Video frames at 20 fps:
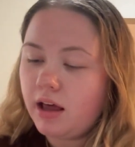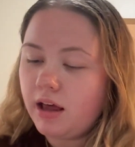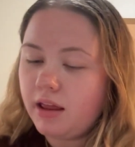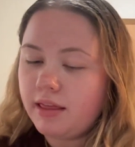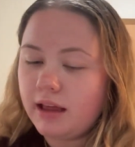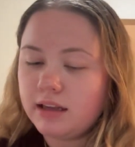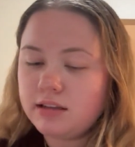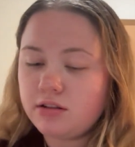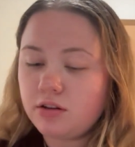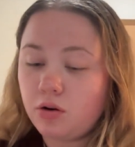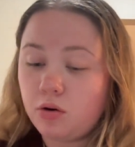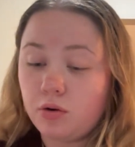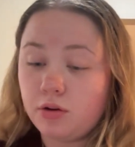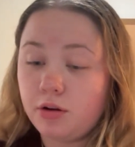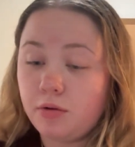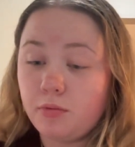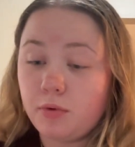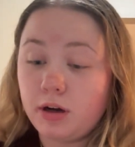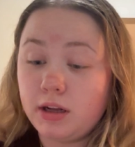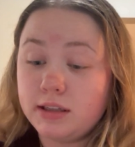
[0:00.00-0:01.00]
That's the
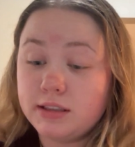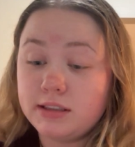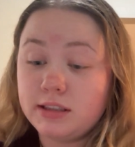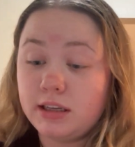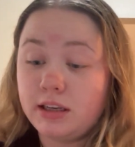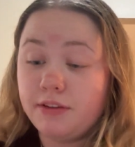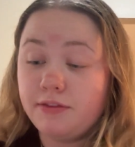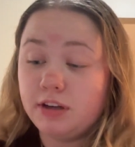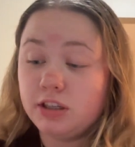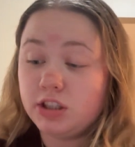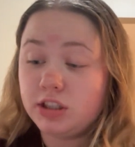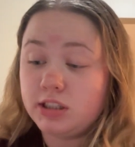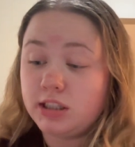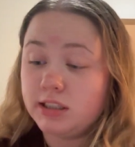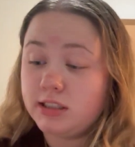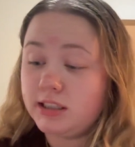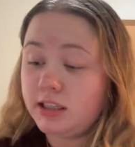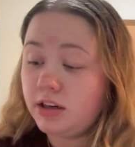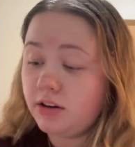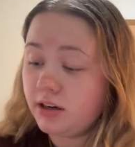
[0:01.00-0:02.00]
only ones, even just the
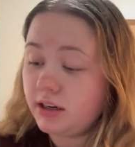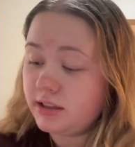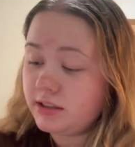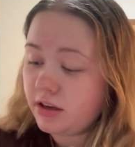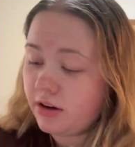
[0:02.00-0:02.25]
series.